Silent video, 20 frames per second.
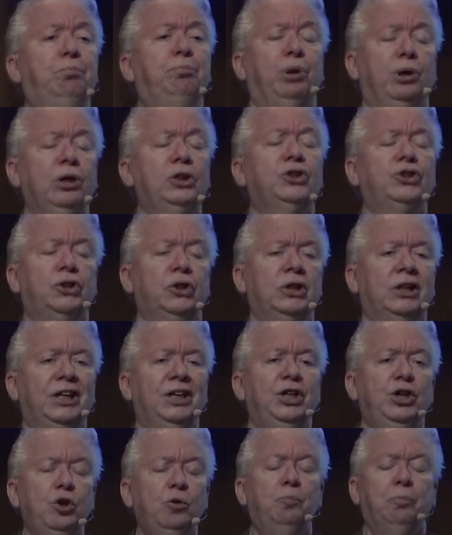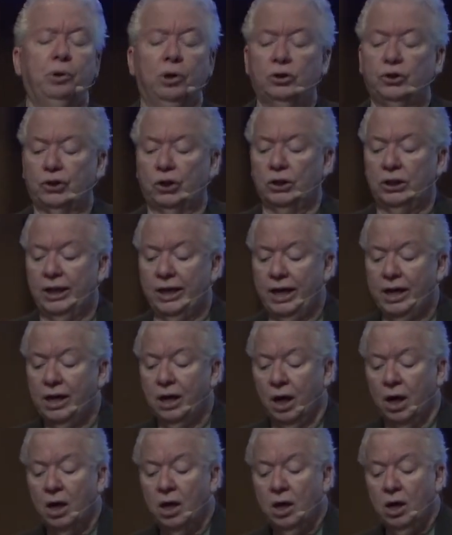personally, you personally,
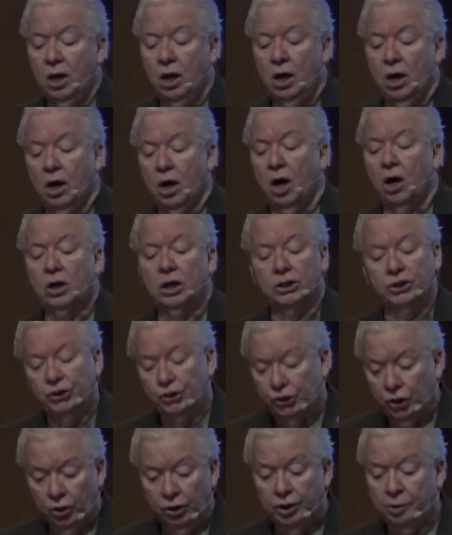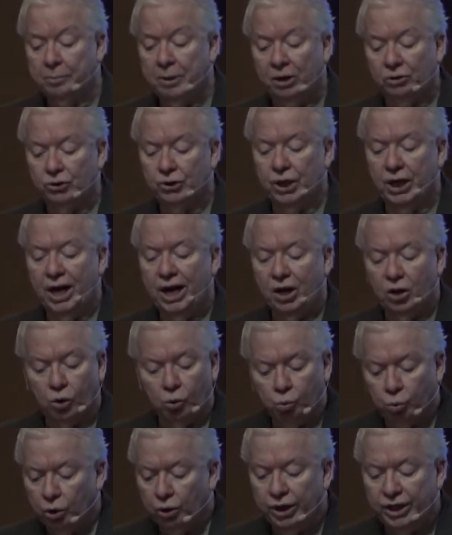are concerned about today or
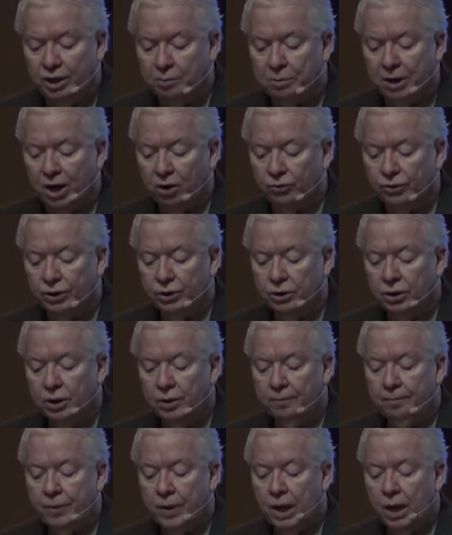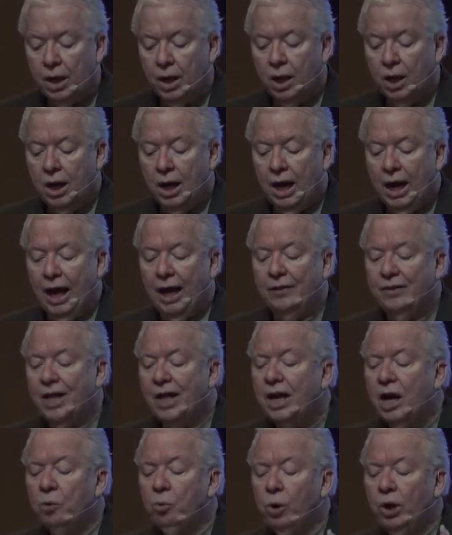worried about. And
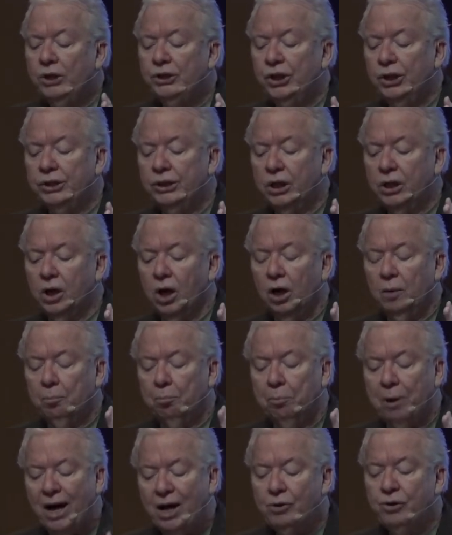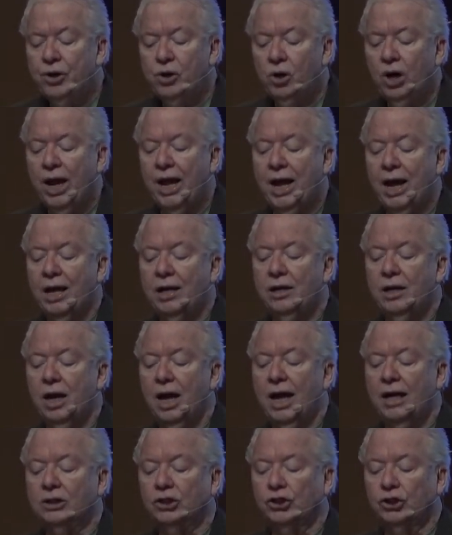then I want you to bow your head
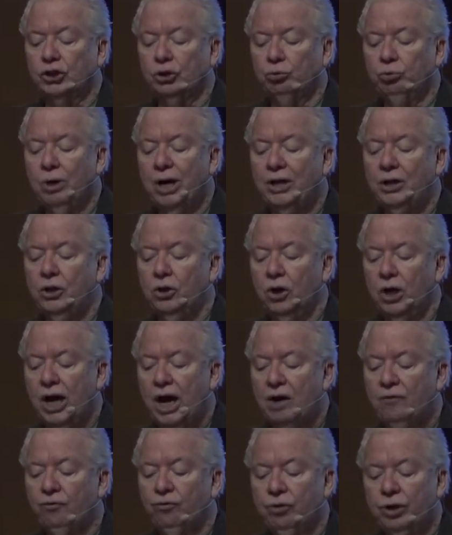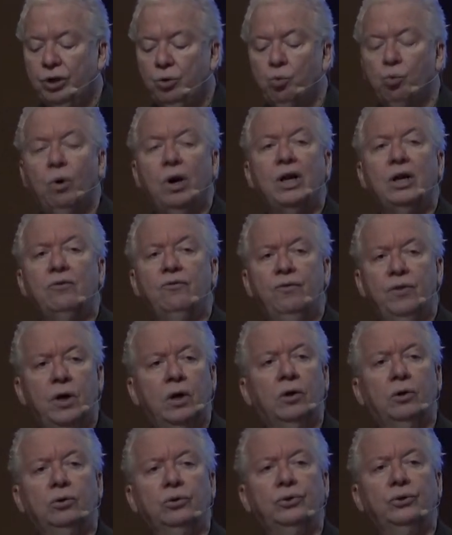and surrender every one of
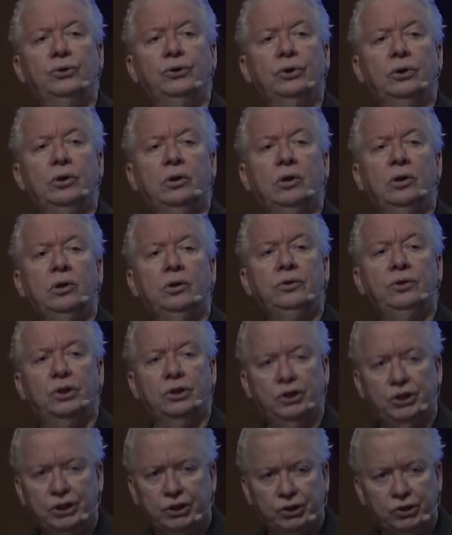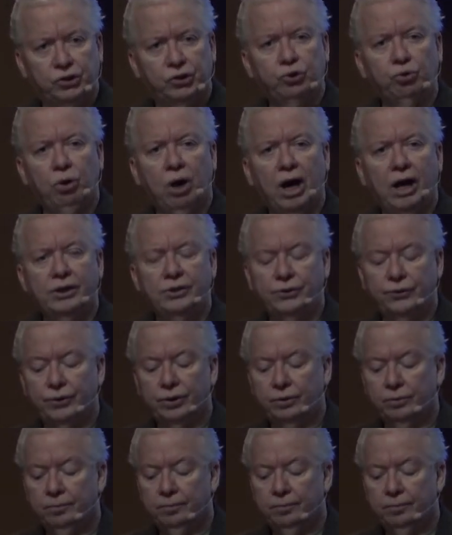those to Jesus Christ.